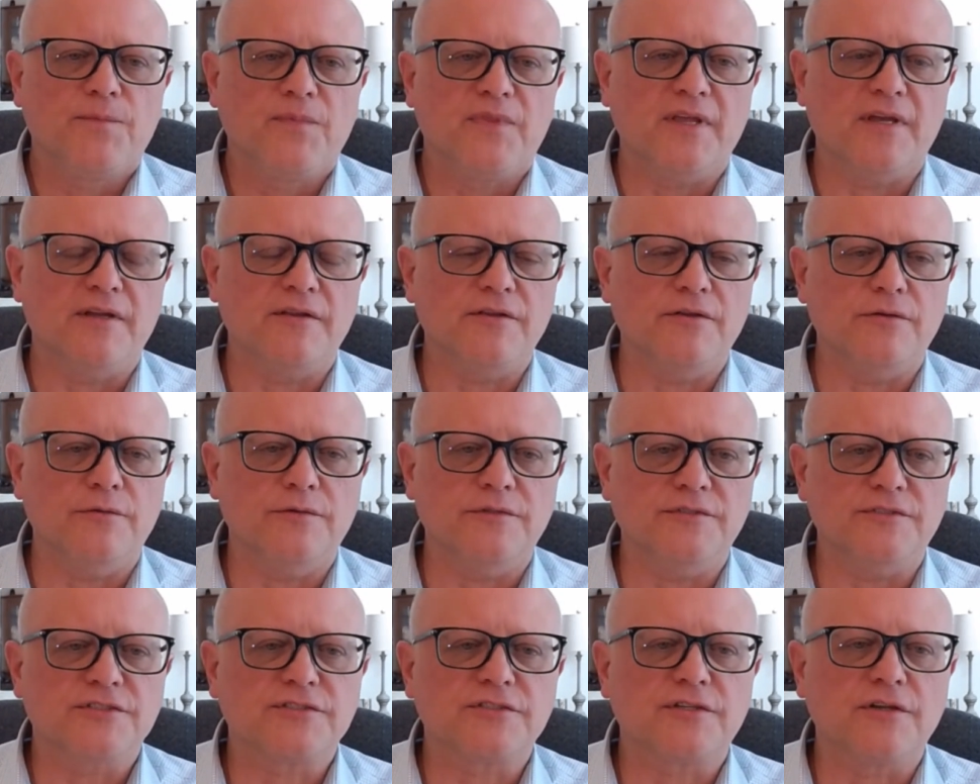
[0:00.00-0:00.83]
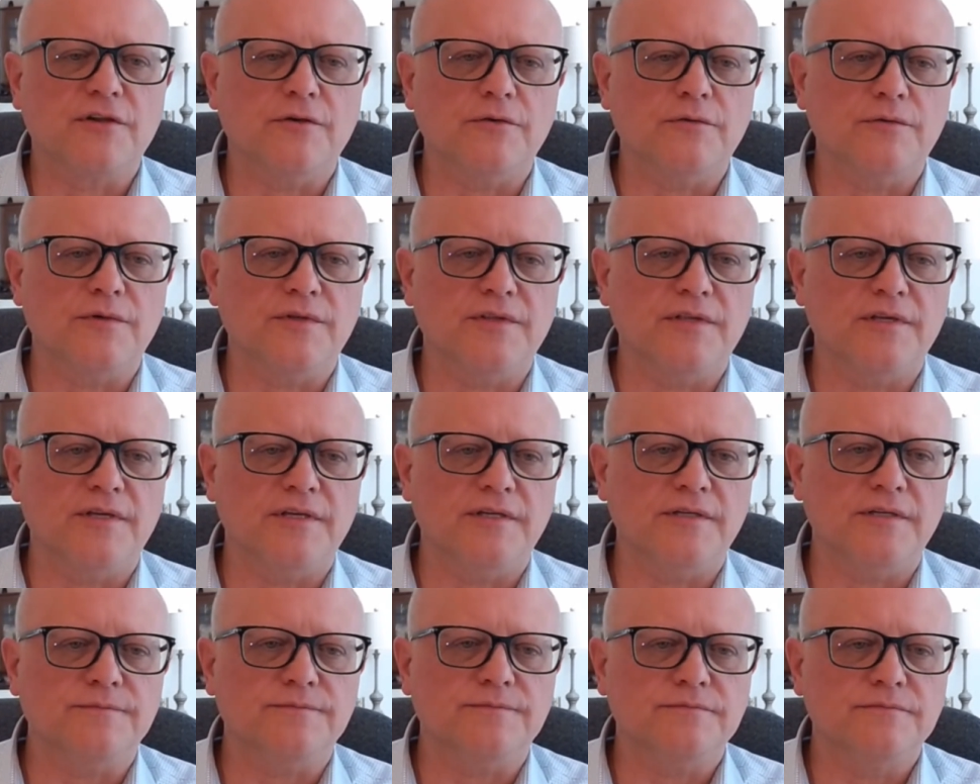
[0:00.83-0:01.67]
then you would just go with
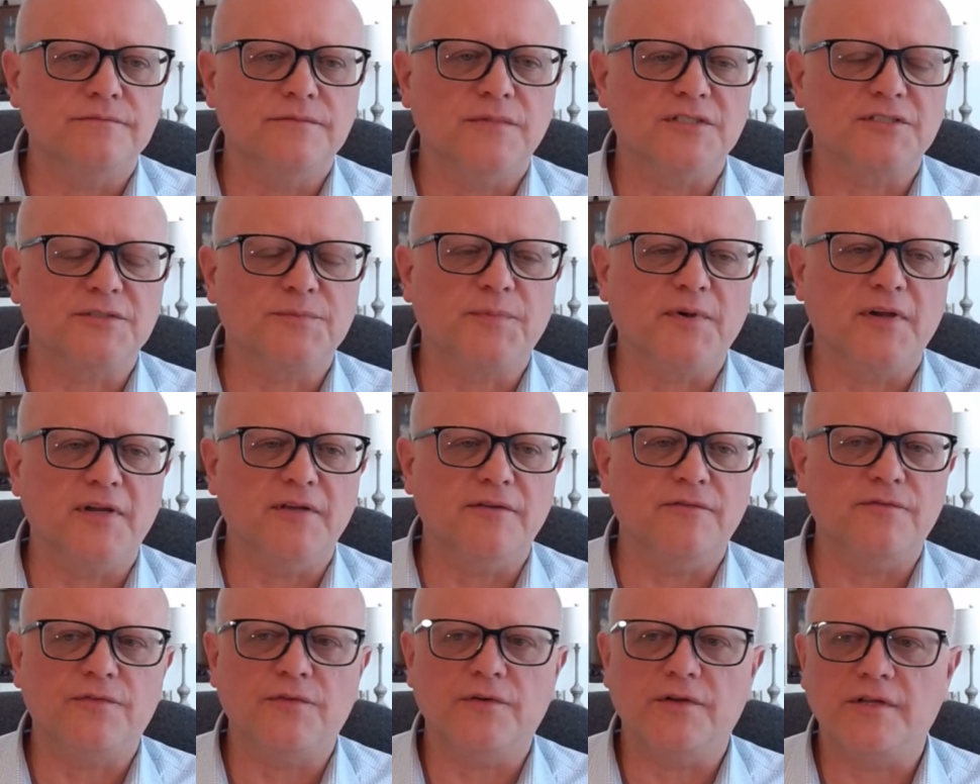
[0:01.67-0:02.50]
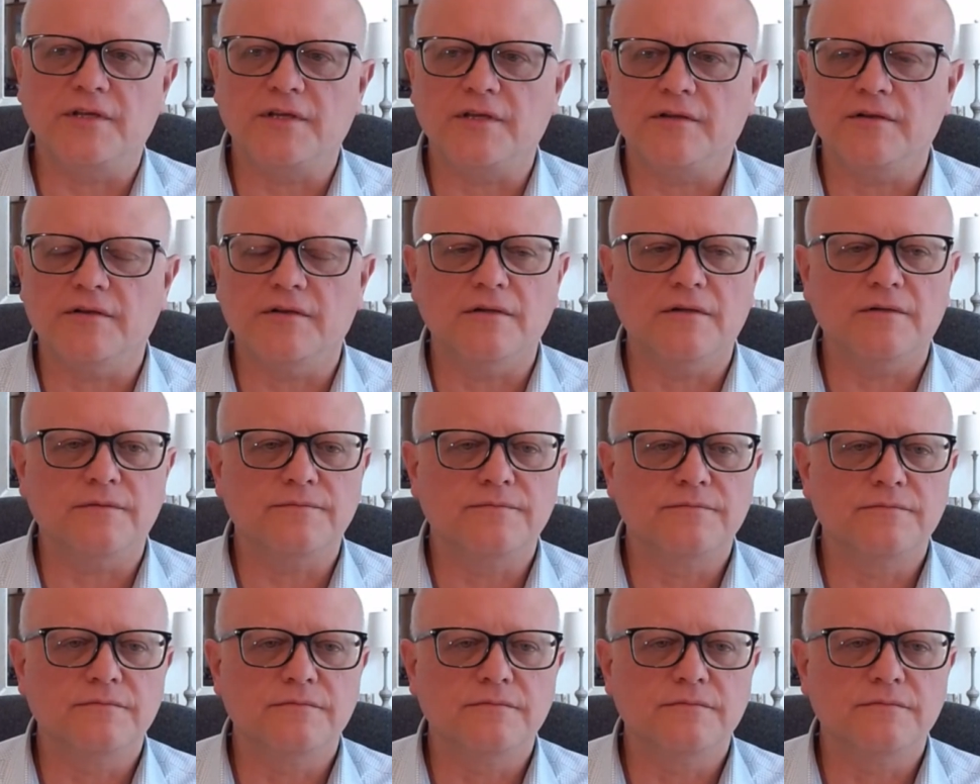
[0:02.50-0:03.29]
a spread footing or